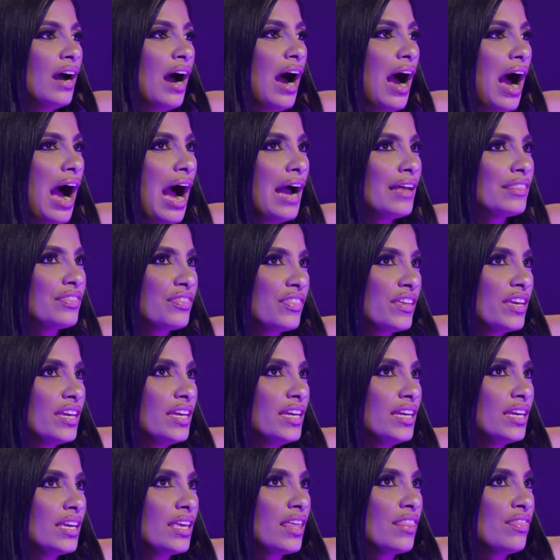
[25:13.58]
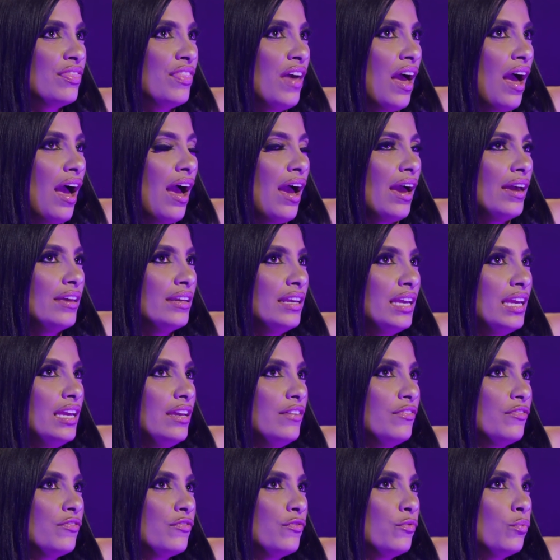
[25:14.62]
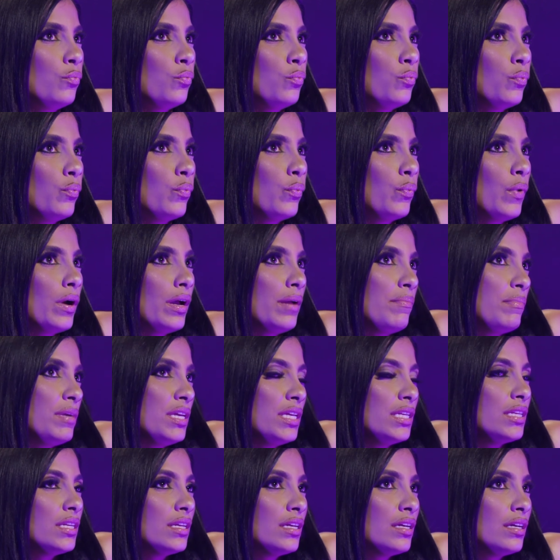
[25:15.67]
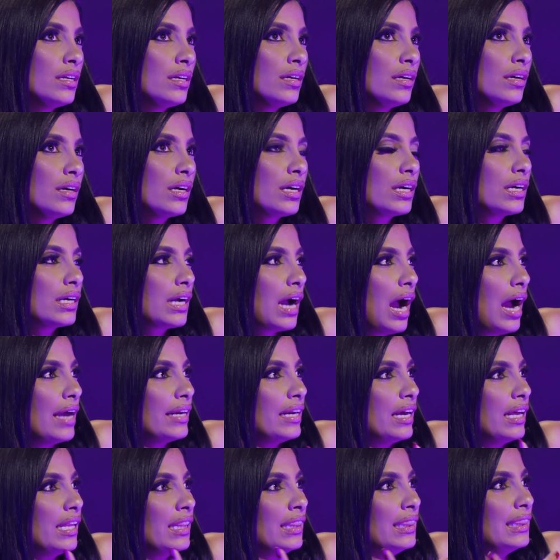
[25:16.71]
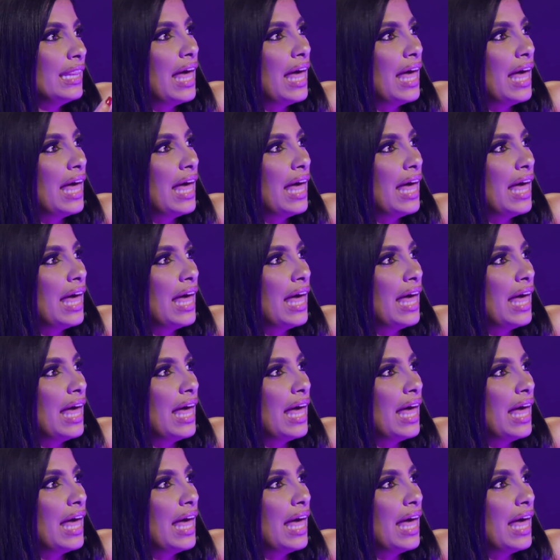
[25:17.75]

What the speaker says: I think that if women kind of